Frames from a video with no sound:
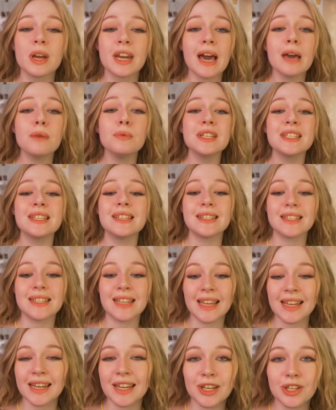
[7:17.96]
I was a
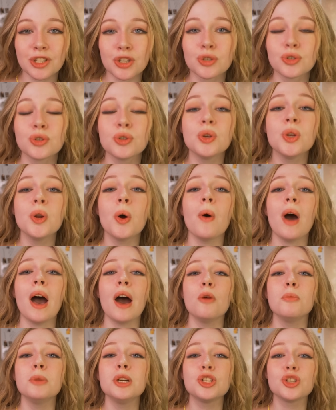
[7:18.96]
teenager, do you know
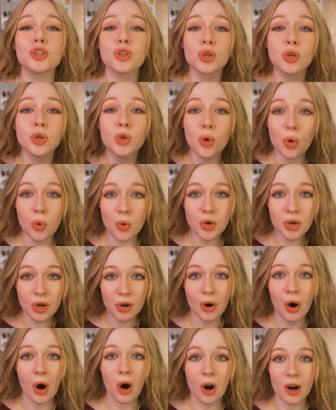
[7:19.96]
how much gooner
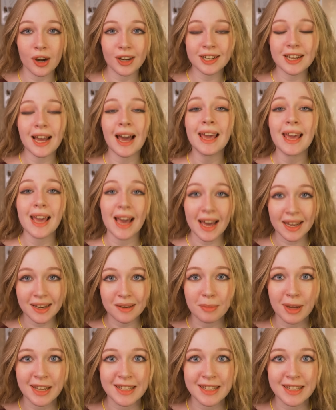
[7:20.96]
art I had in my